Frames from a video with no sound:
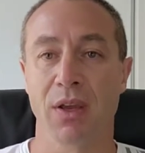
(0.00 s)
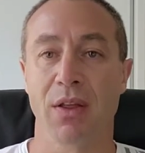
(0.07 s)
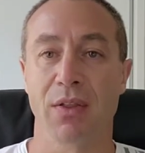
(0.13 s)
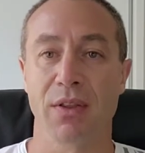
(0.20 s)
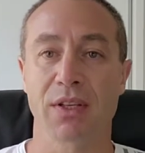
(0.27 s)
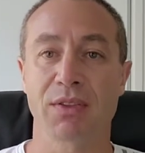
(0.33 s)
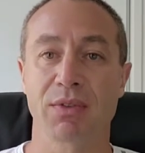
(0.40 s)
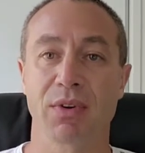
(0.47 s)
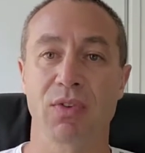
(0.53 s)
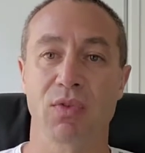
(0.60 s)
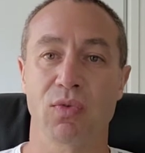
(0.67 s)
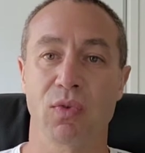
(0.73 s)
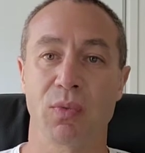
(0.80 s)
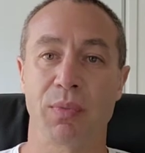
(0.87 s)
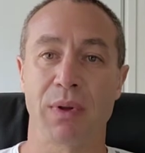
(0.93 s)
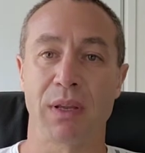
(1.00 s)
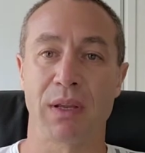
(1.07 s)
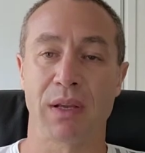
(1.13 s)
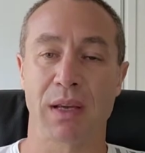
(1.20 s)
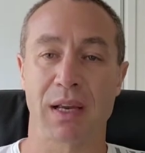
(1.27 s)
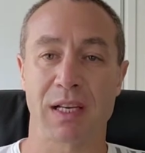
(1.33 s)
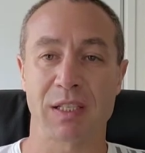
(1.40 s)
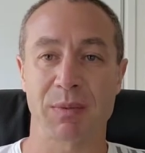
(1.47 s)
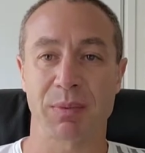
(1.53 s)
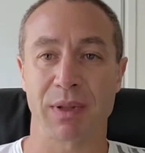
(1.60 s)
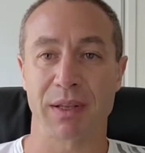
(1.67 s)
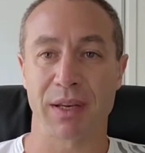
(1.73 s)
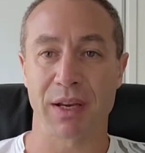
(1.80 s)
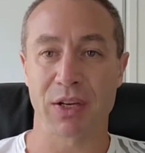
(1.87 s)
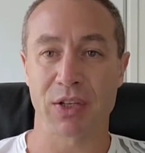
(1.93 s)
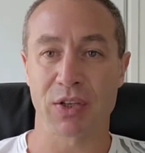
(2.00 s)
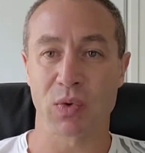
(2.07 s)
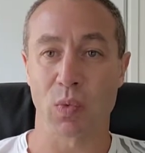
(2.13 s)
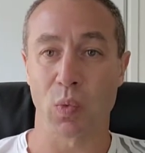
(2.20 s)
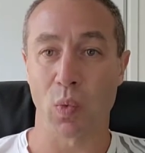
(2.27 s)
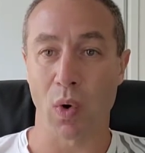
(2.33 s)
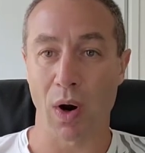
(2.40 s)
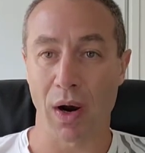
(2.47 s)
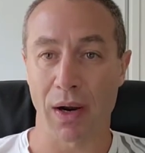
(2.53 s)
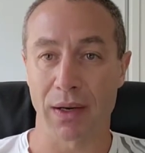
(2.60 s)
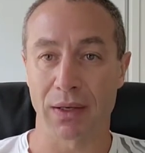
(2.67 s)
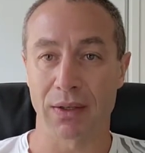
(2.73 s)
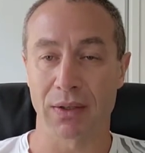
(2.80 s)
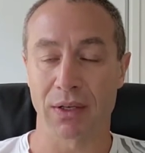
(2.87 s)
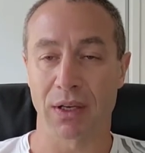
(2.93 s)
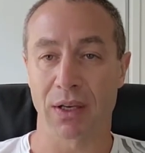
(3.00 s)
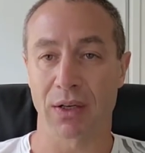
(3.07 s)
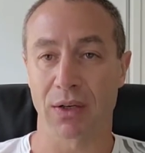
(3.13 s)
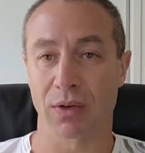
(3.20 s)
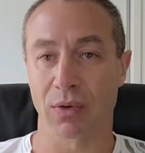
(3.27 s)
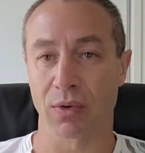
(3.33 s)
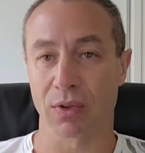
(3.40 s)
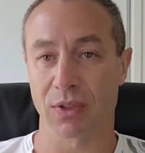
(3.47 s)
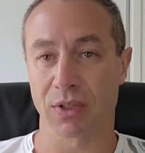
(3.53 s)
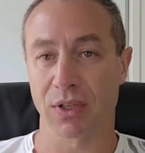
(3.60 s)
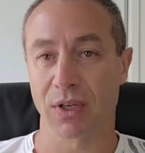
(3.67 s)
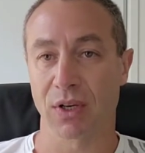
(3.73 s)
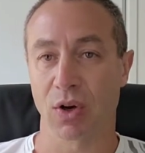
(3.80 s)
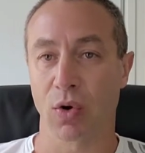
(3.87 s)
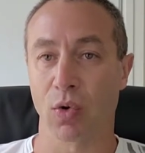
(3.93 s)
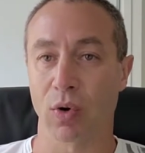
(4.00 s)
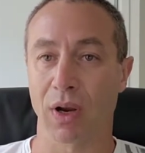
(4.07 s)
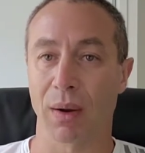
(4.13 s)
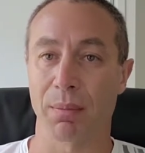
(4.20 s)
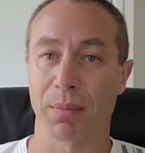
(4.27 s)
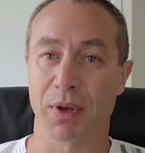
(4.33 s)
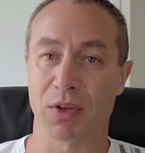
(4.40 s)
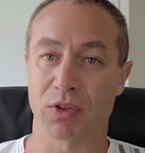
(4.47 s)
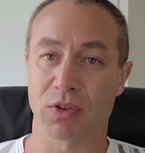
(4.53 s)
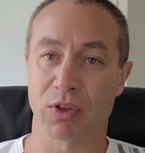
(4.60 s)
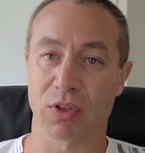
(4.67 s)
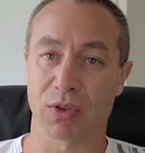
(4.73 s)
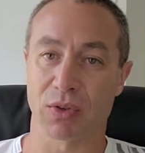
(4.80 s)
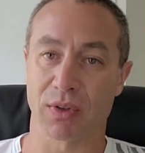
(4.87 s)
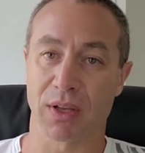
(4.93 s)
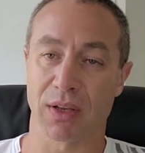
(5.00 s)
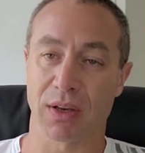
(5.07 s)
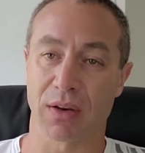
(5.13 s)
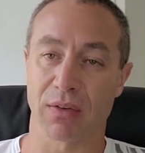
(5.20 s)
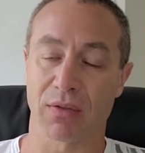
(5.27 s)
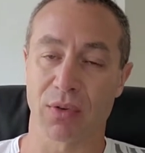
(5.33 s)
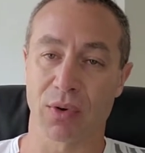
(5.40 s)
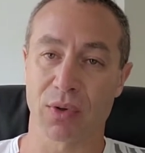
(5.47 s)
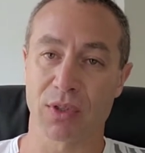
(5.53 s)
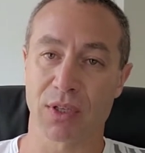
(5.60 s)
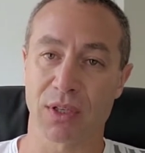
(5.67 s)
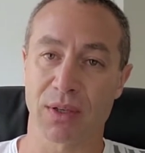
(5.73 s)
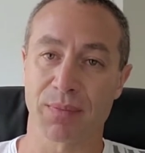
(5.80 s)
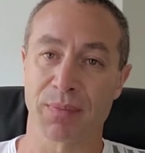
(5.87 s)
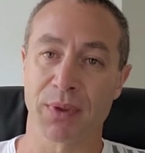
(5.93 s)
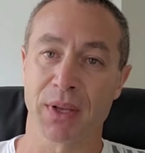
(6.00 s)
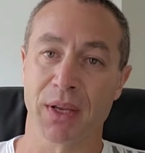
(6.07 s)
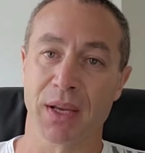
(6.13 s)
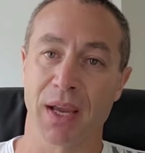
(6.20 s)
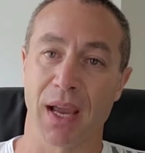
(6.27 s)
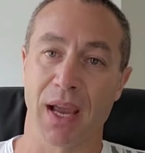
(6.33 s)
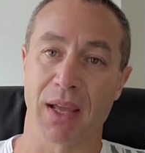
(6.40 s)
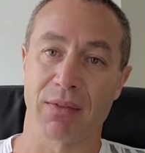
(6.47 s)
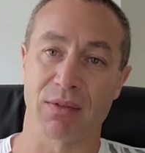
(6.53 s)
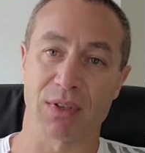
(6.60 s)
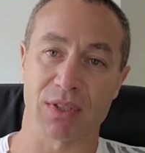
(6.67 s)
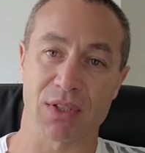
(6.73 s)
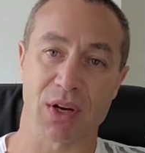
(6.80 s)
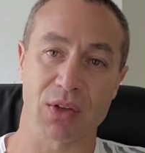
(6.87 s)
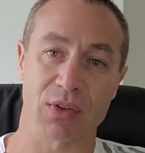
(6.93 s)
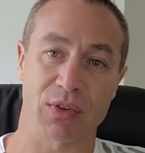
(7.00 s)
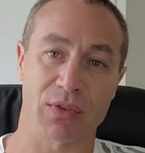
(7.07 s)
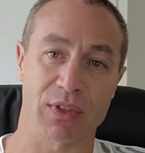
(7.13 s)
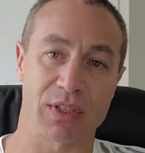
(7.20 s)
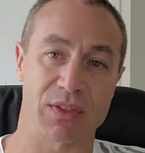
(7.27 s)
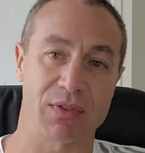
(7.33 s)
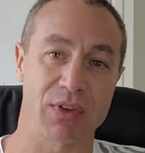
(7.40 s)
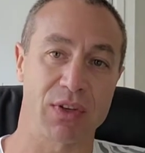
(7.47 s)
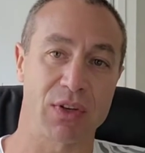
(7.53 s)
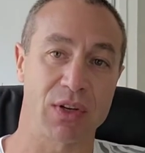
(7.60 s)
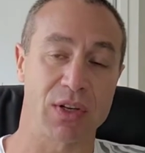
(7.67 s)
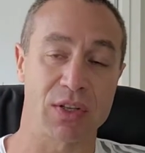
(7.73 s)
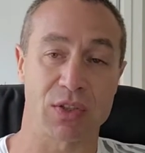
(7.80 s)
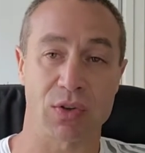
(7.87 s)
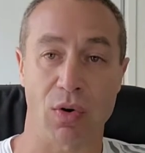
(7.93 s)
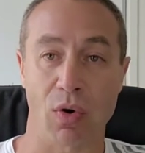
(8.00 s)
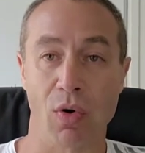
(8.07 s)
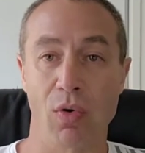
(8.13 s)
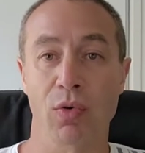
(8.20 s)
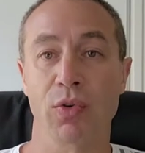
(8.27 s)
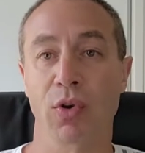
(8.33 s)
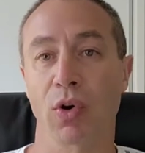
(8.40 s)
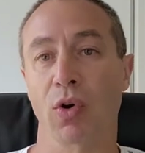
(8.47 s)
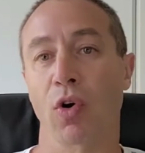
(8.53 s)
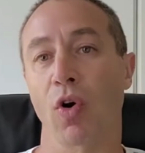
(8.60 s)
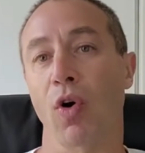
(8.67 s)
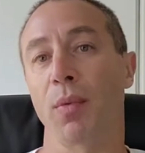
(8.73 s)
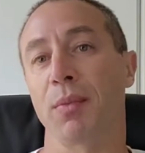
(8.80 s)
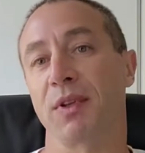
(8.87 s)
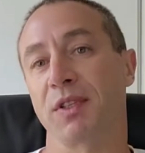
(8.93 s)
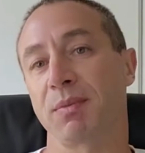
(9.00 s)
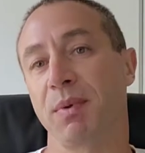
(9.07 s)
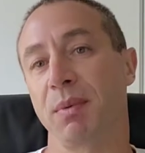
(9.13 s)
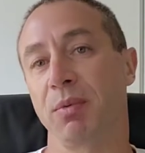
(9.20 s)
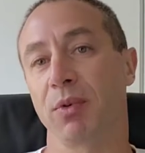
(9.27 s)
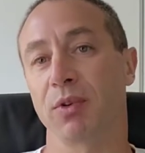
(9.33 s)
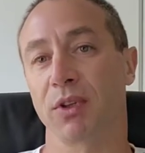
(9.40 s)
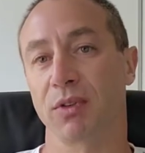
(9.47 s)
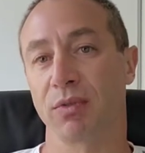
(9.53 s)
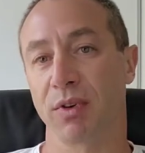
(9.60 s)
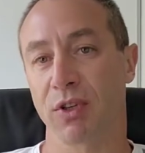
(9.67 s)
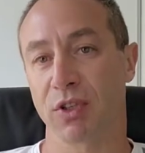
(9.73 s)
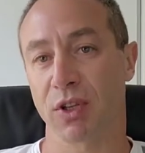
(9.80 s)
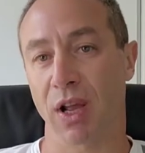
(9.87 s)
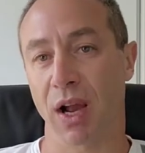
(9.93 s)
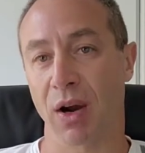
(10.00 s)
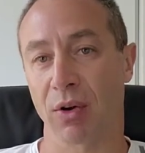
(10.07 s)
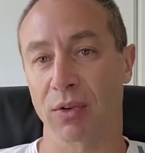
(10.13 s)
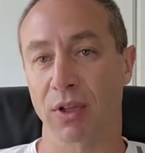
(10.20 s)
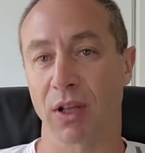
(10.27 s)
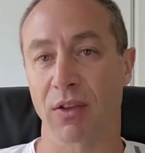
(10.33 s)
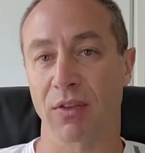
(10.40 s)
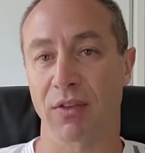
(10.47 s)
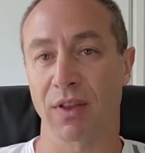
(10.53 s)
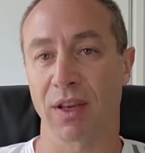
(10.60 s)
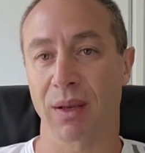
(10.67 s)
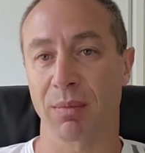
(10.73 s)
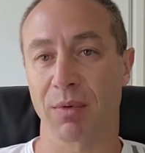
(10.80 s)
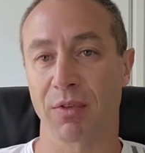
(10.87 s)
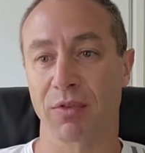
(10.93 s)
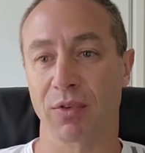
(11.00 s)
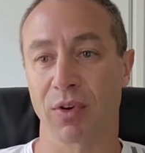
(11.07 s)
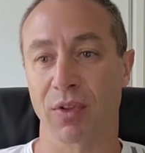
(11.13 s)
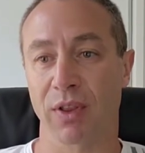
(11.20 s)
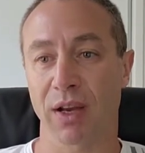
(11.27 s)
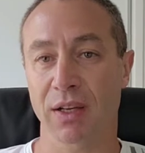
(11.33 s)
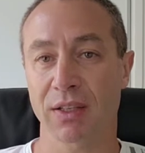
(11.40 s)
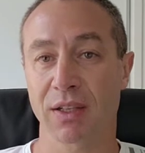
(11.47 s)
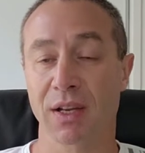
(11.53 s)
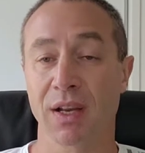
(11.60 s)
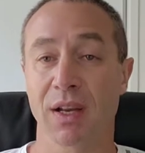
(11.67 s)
This video will be explanation why you cannot hook up battery to that inverter, and result of this video is all your comments, people that reached out and thank me for that.